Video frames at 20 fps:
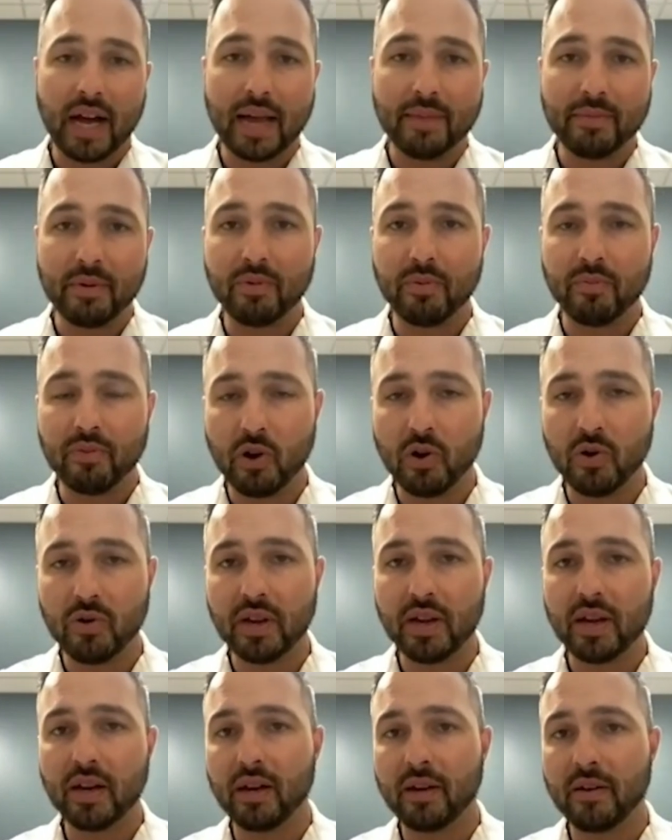I am a
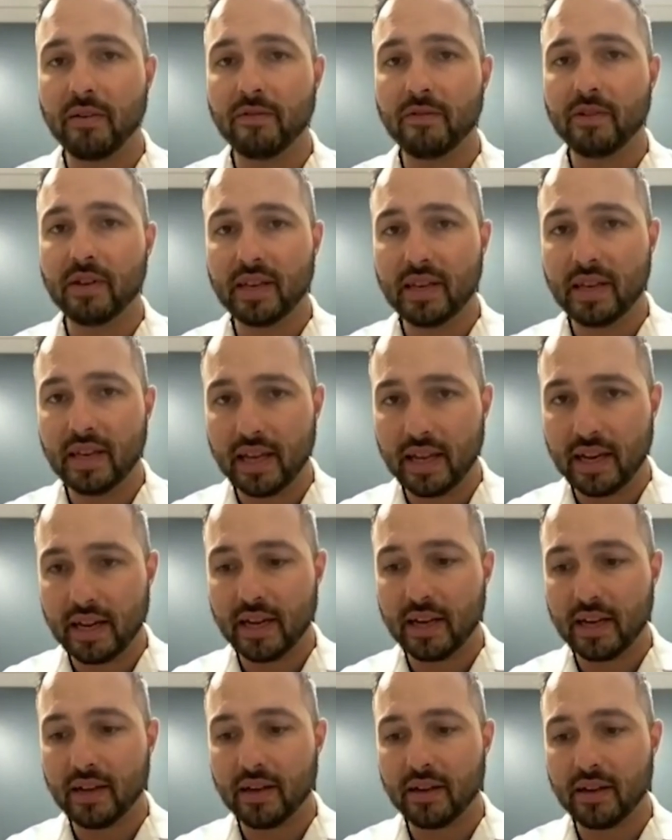proponent of
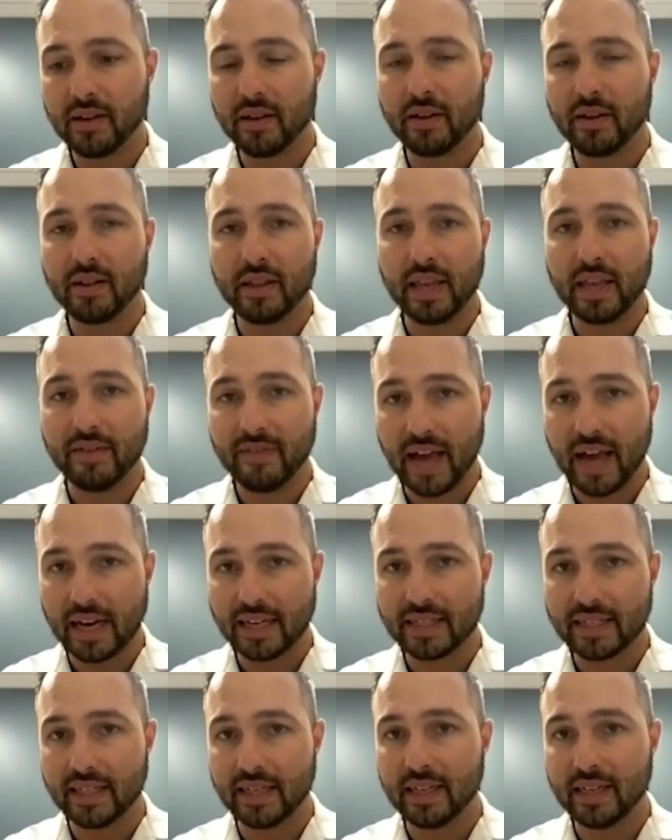getting the
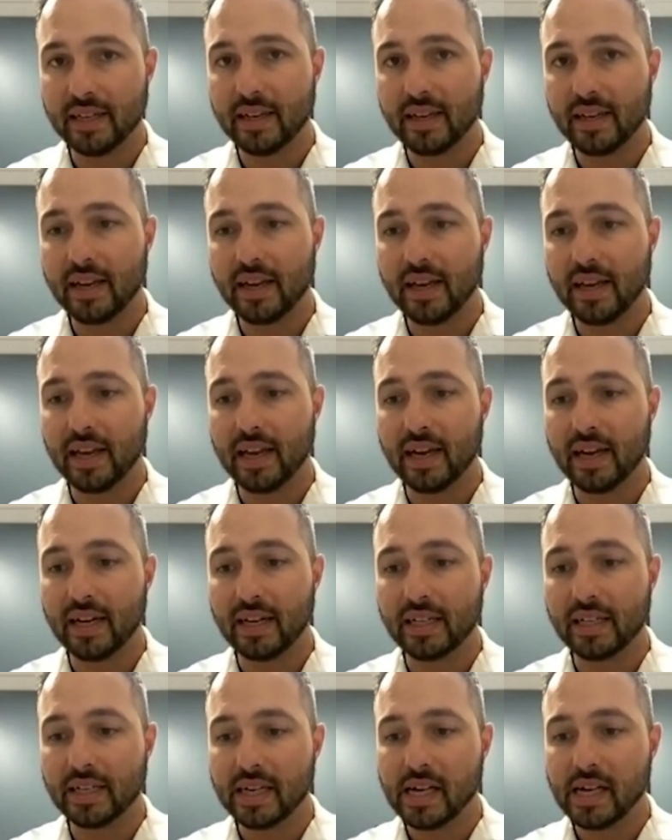vaccine
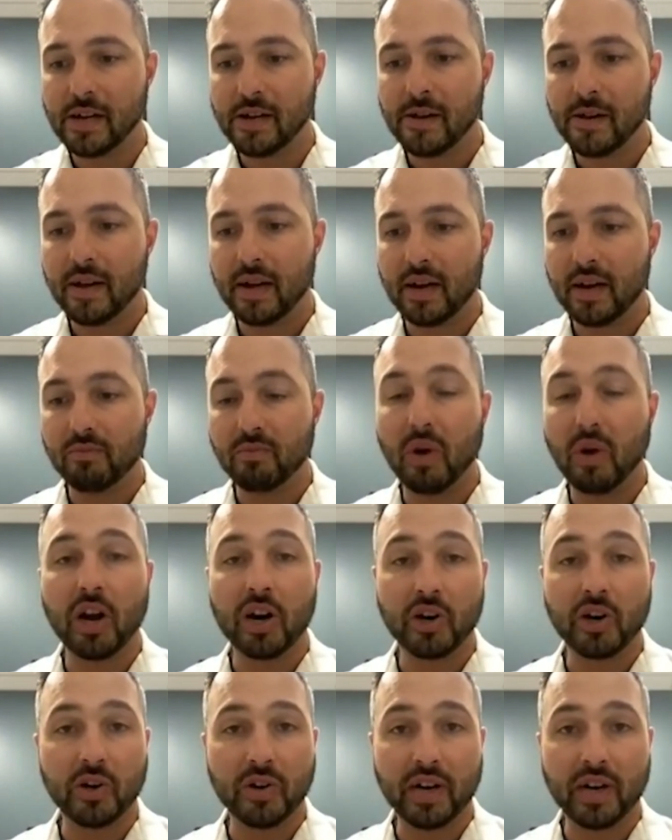and
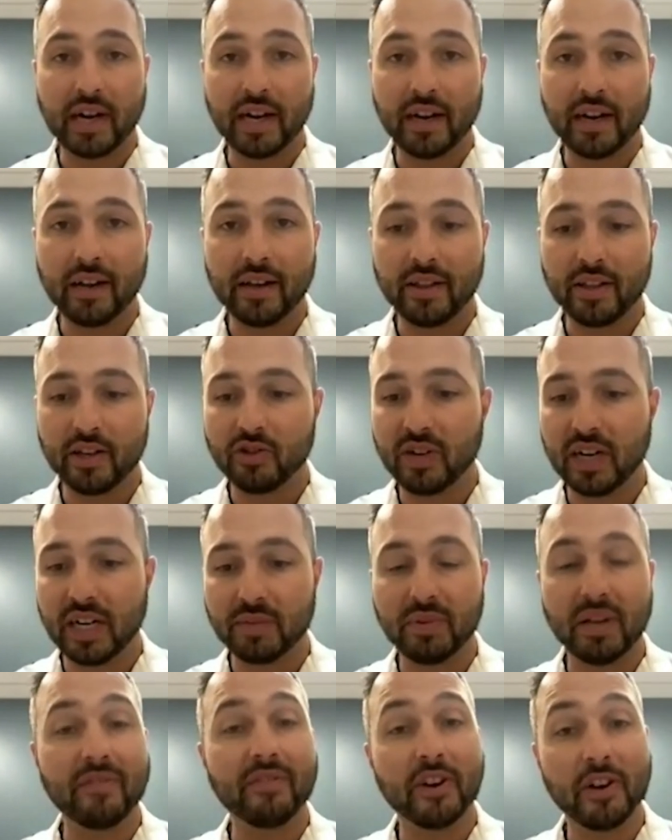monitoring the
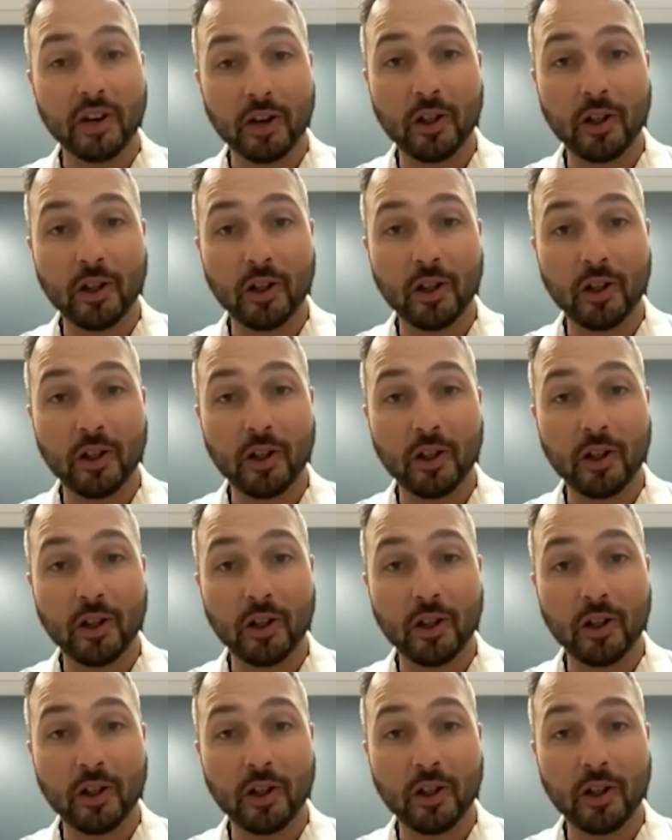transplant very